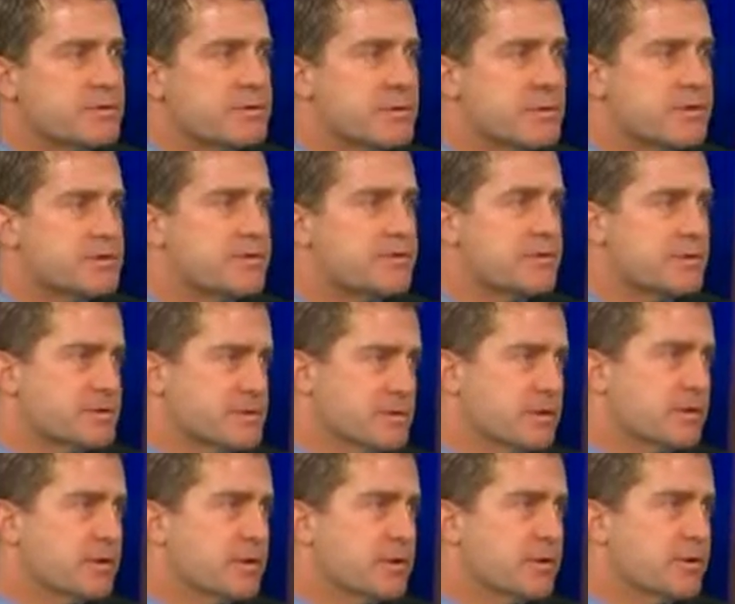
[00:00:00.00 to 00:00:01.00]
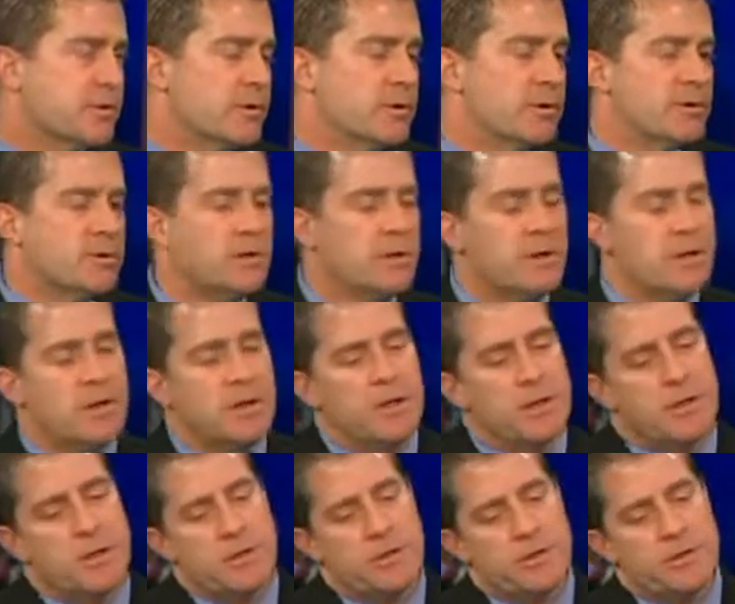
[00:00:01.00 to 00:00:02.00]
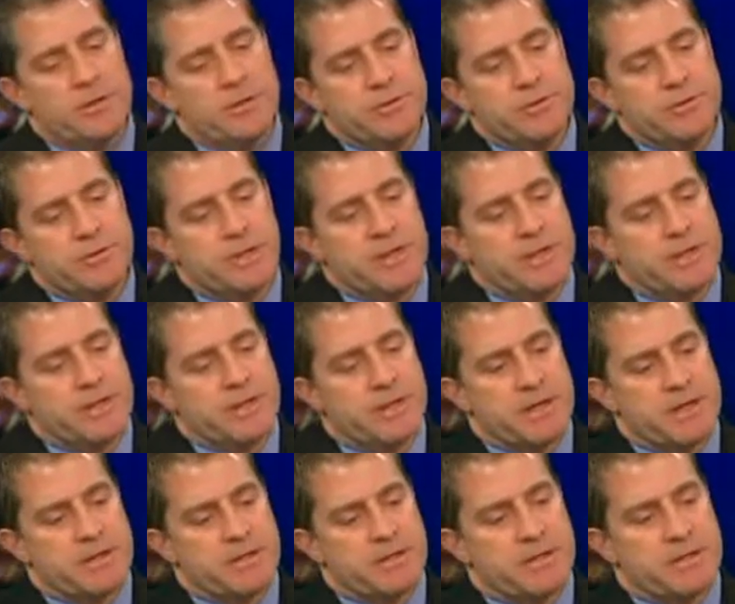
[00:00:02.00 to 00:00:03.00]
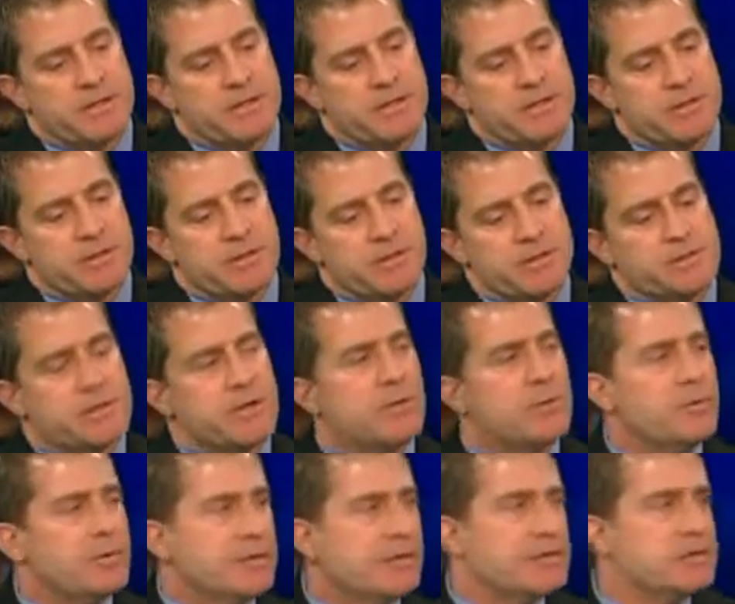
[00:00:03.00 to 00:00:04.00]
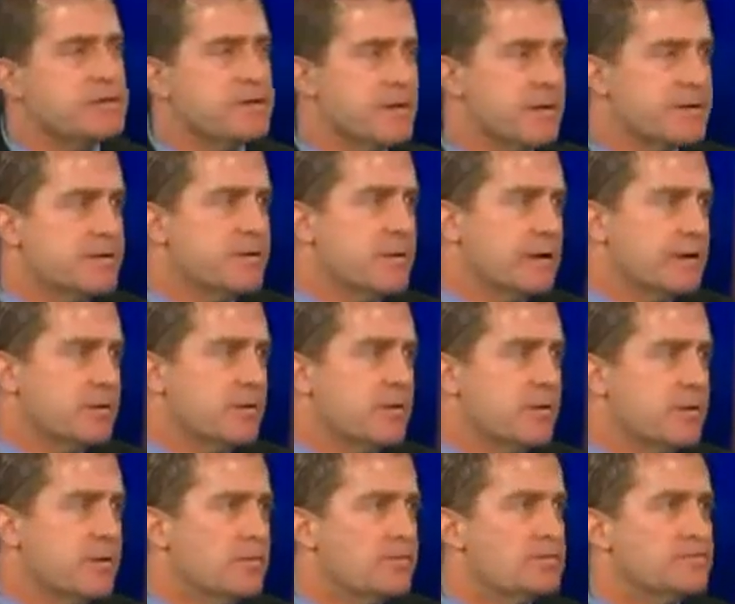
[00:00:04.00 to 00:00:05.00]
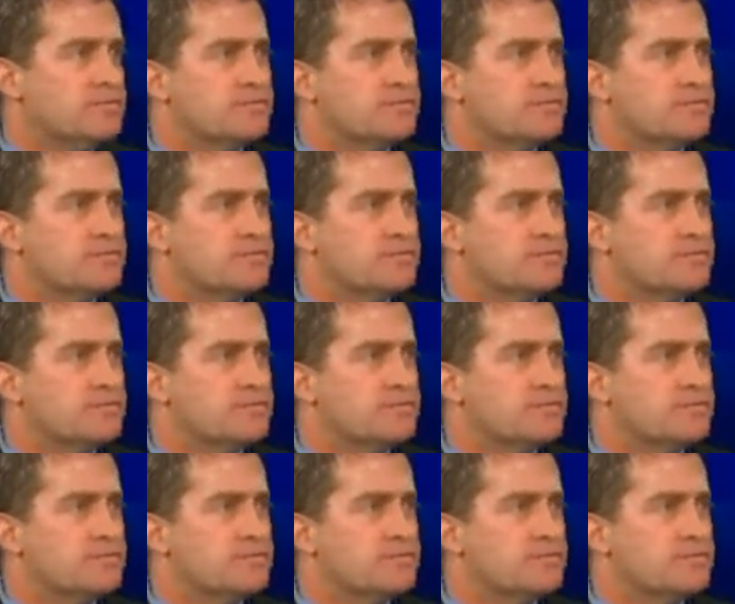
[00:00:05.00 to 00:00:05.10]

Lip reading: to transfer a single embryo. New genetic testing is helping us get to that goal.